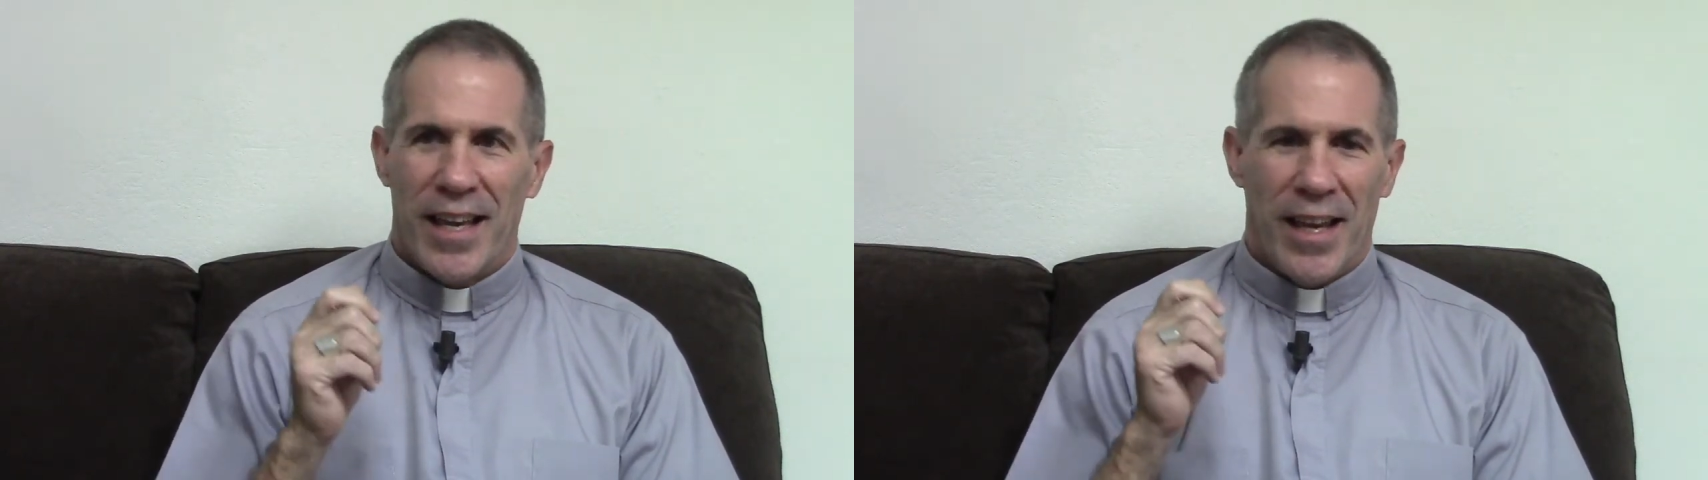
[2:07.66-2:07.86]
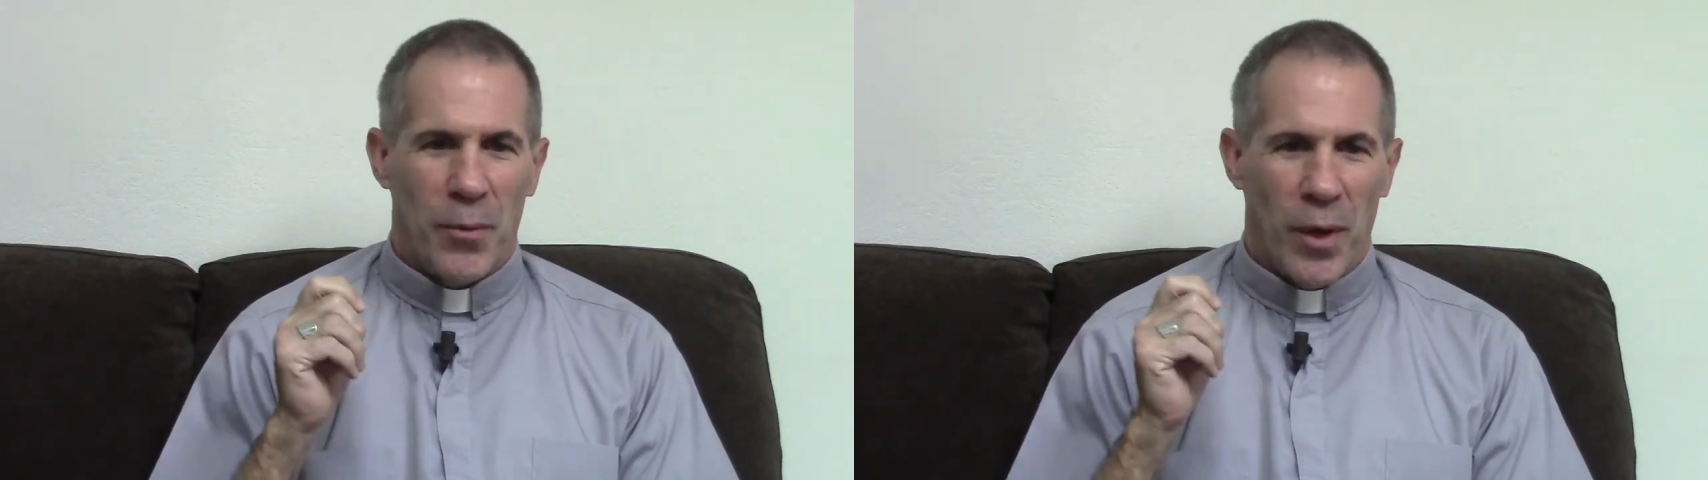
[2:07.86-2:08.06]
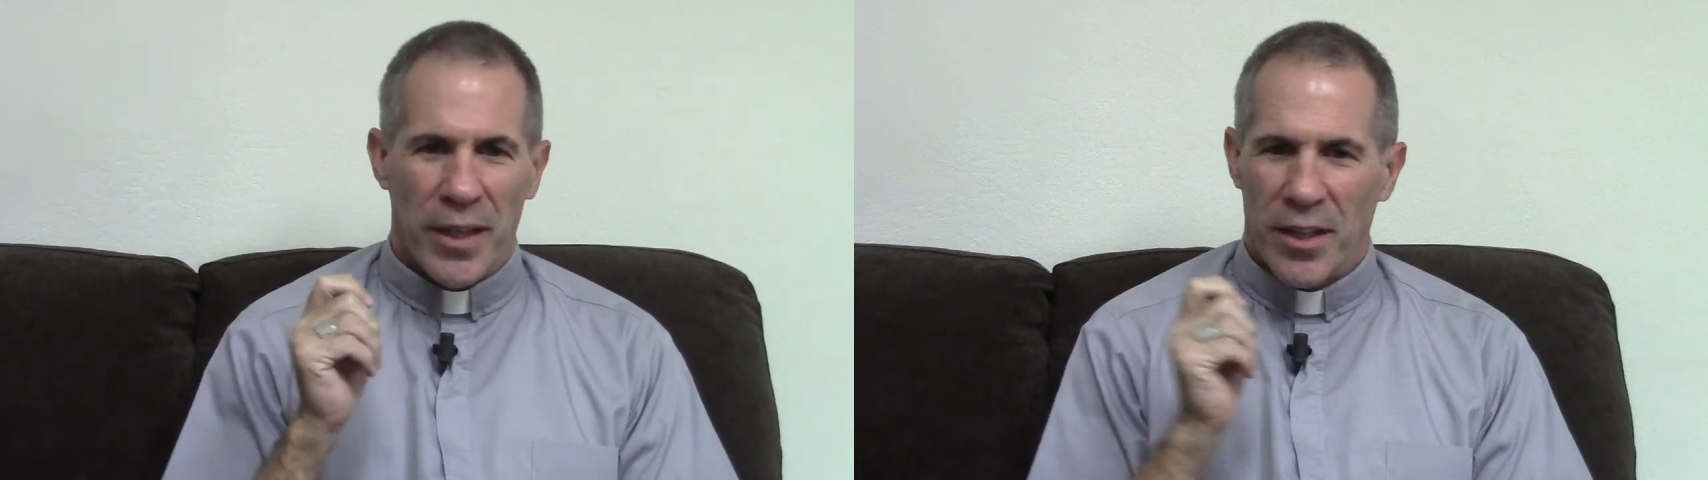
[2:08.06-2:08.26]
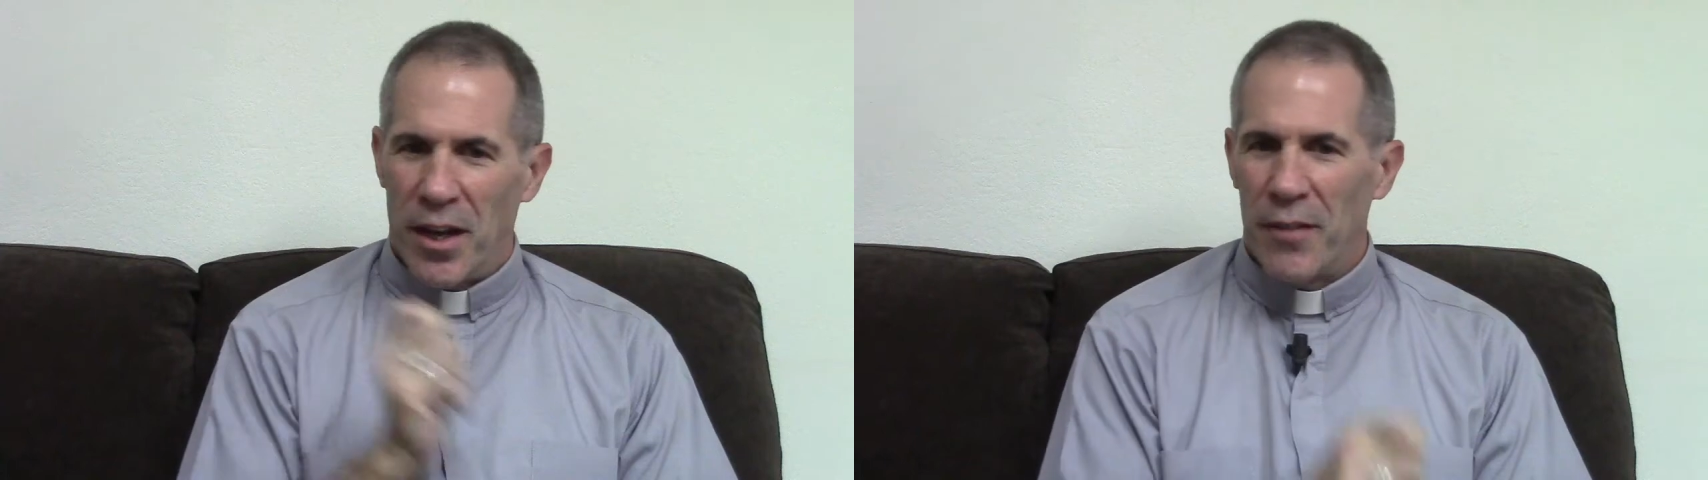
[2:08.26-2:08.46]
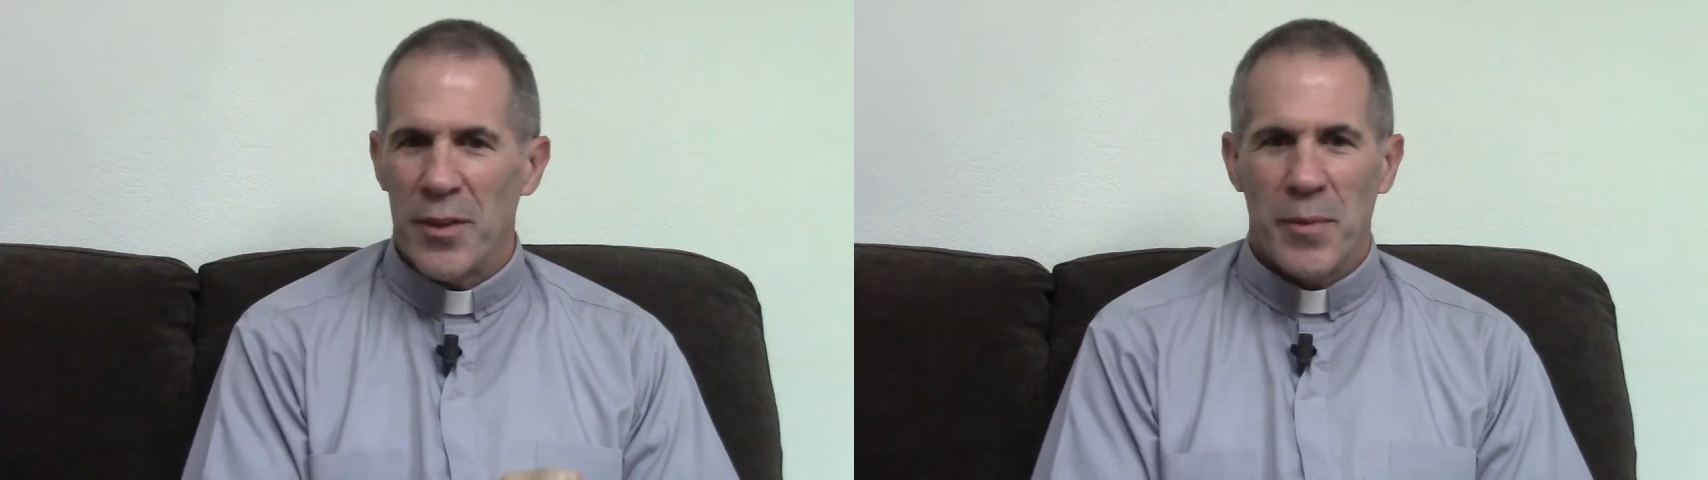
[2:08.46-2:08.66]
While the
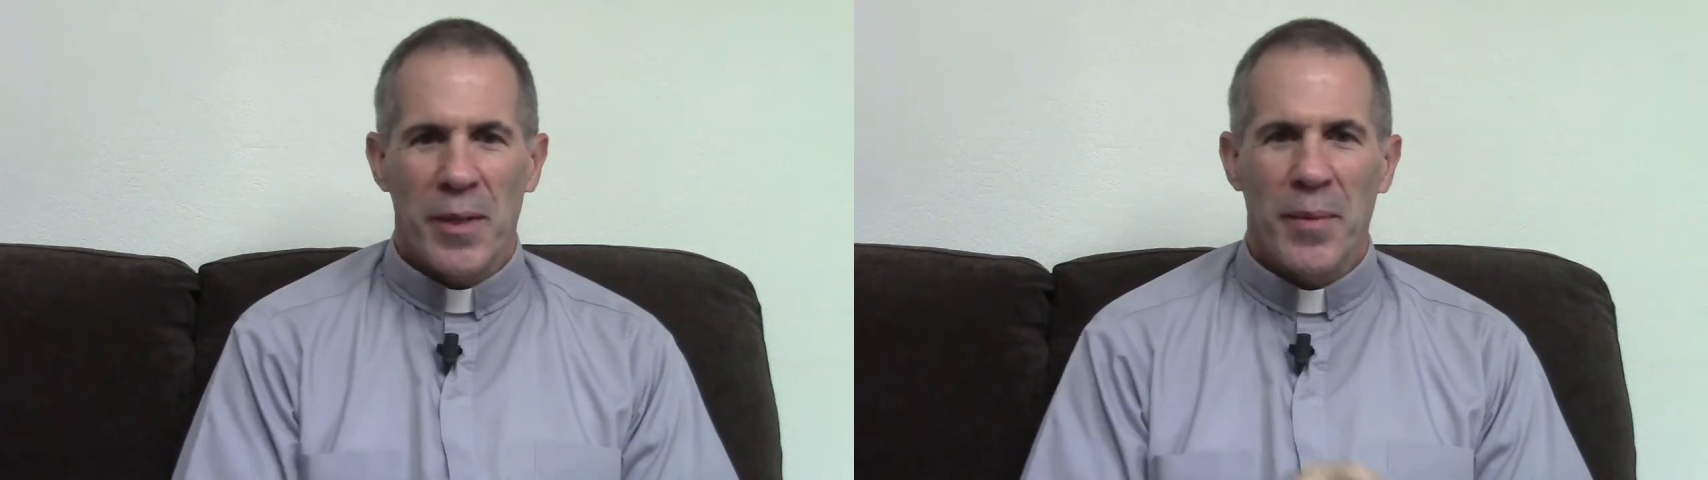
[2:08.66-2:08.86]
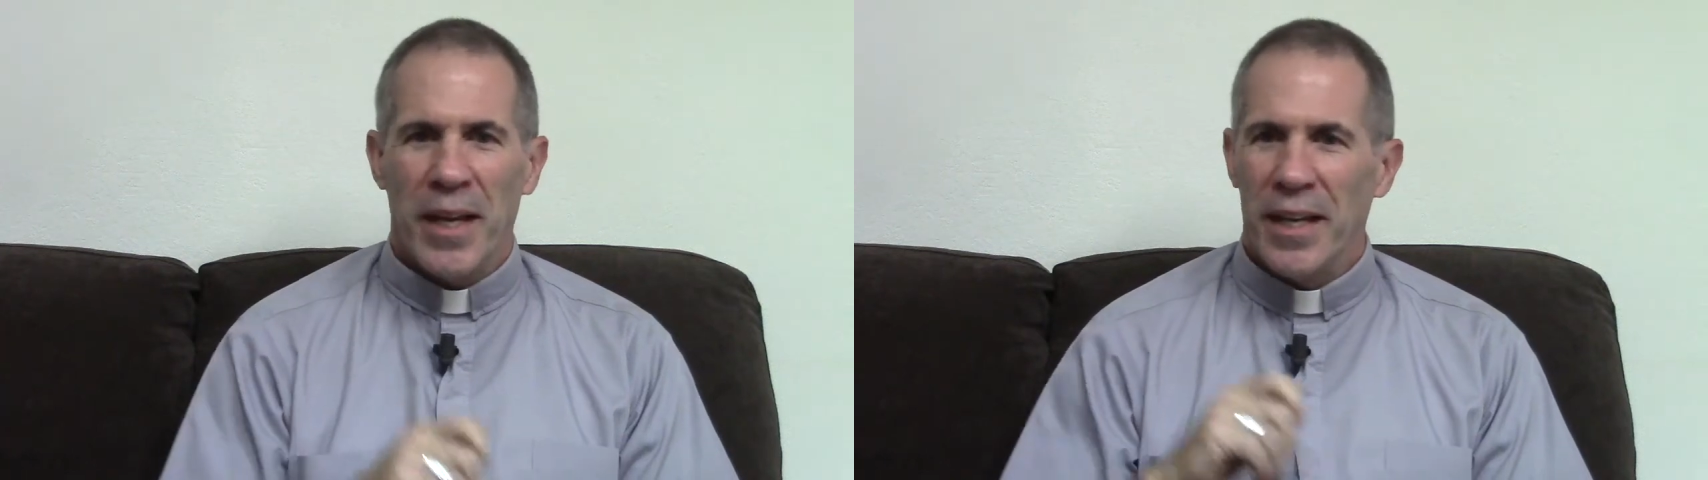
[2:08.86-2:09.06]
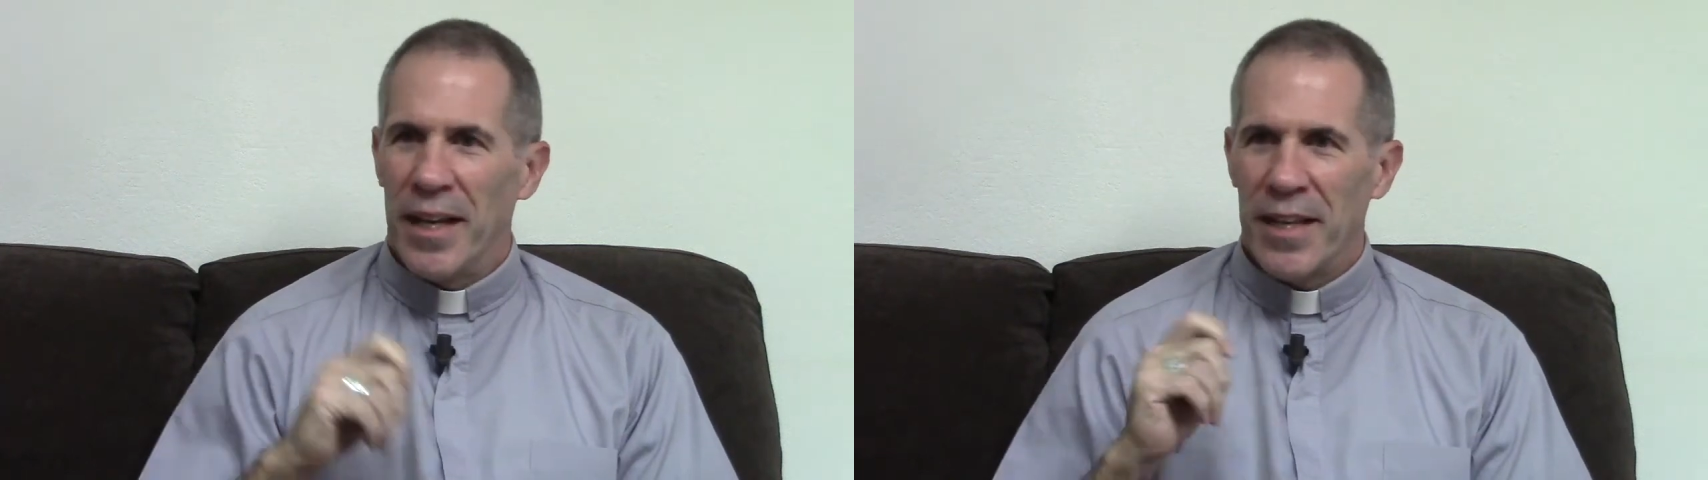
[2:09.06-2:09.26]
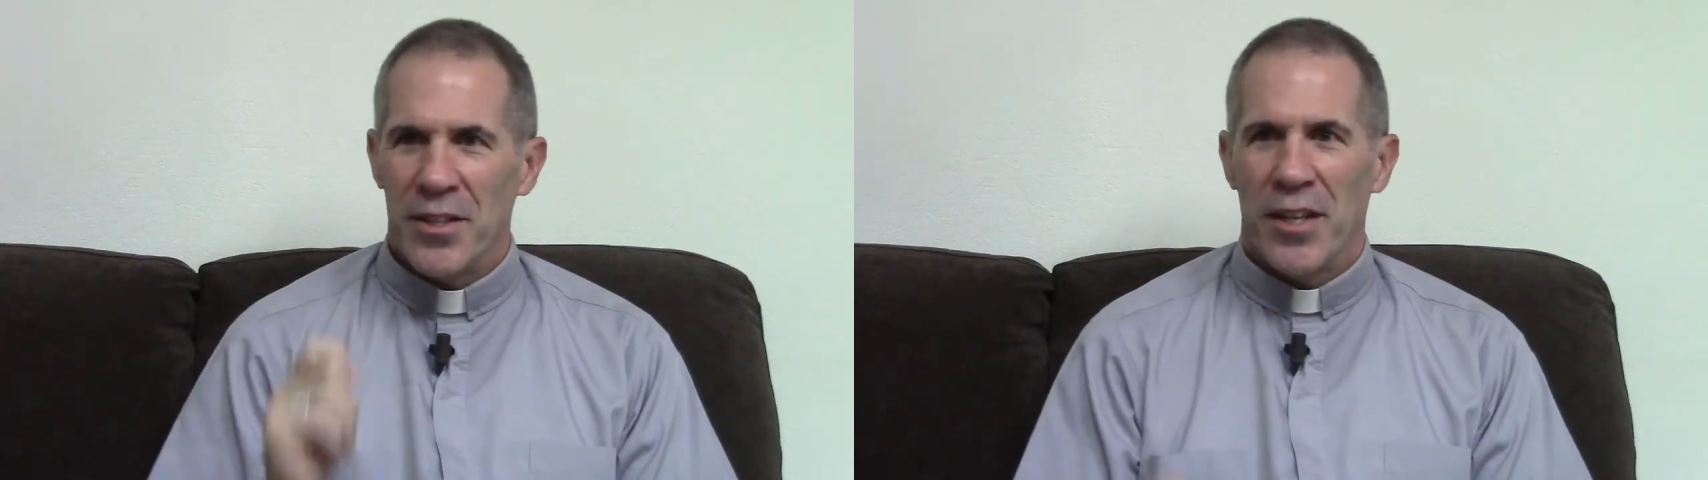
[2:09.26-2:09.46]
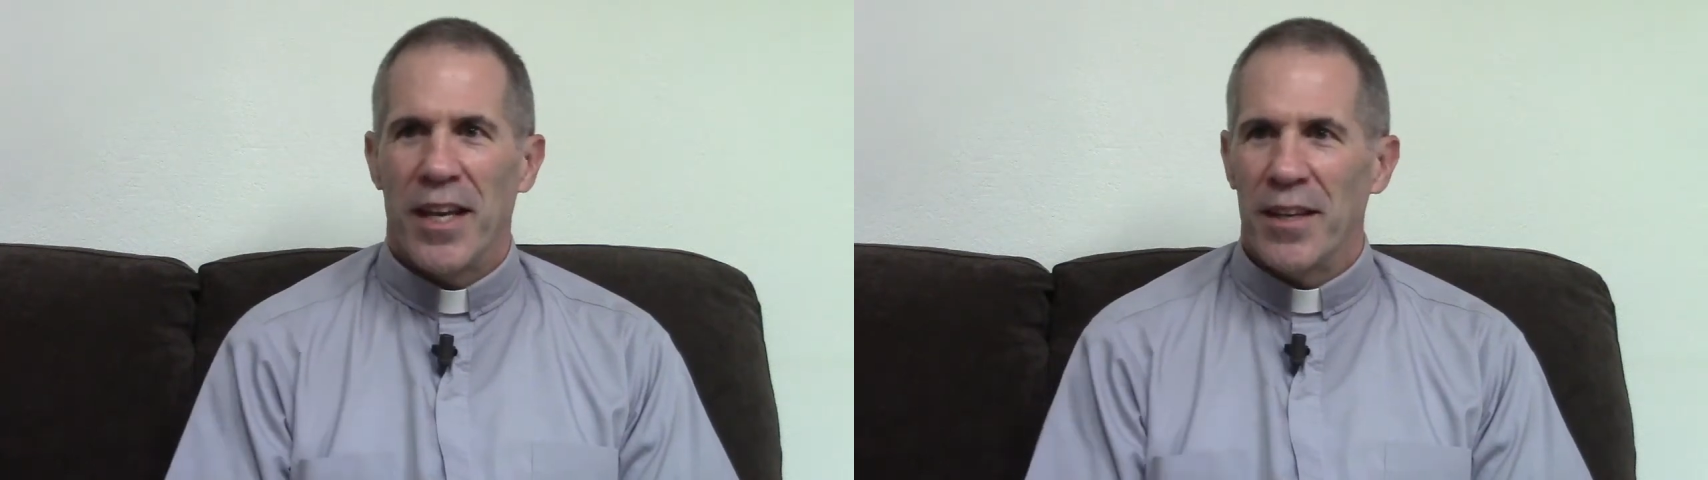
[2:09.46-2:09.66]
coffee's being made, I
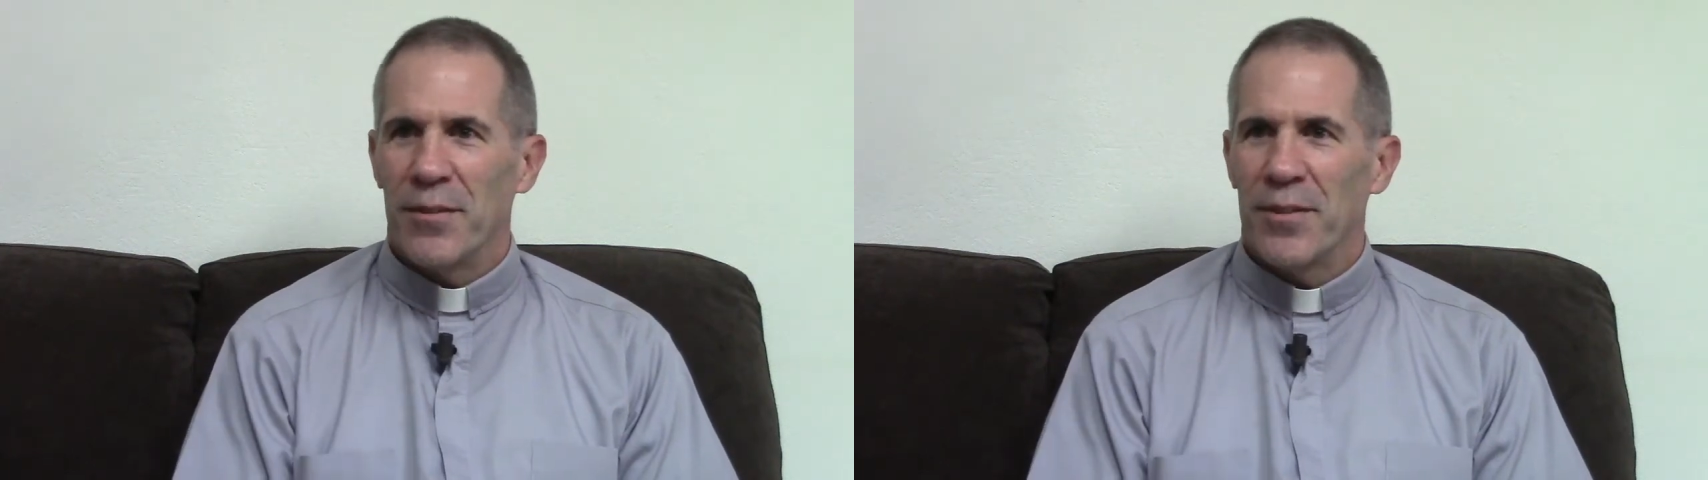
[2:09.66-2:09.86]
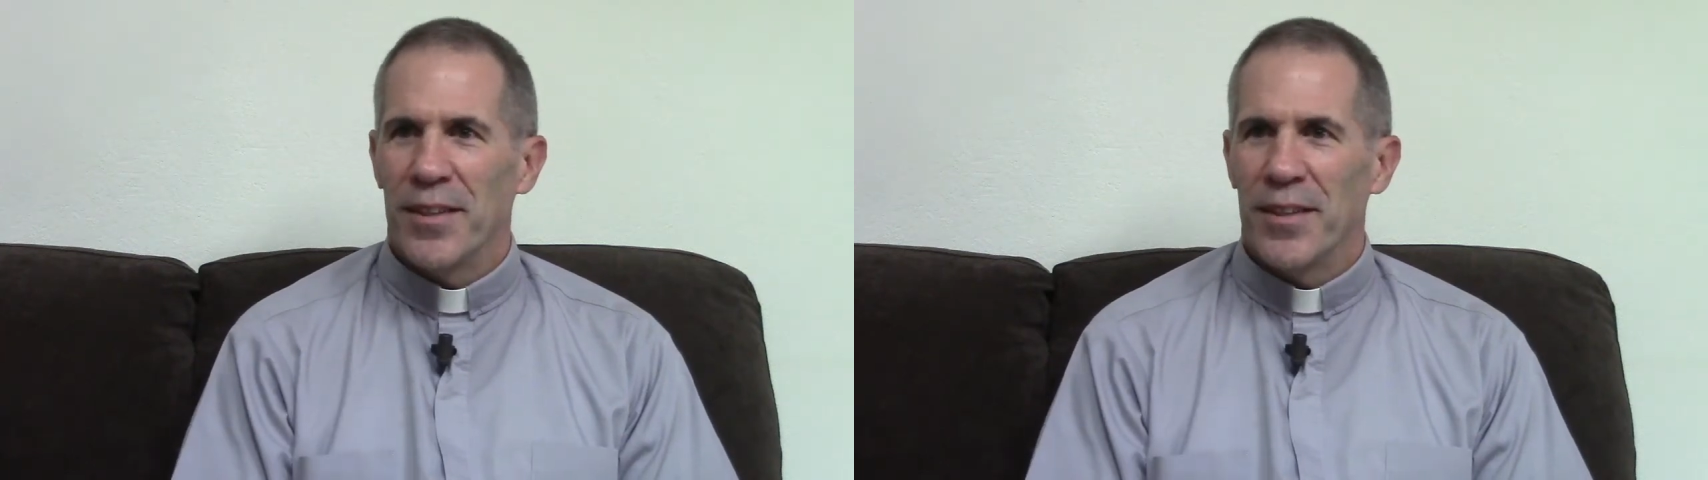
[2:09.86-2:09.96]
shave.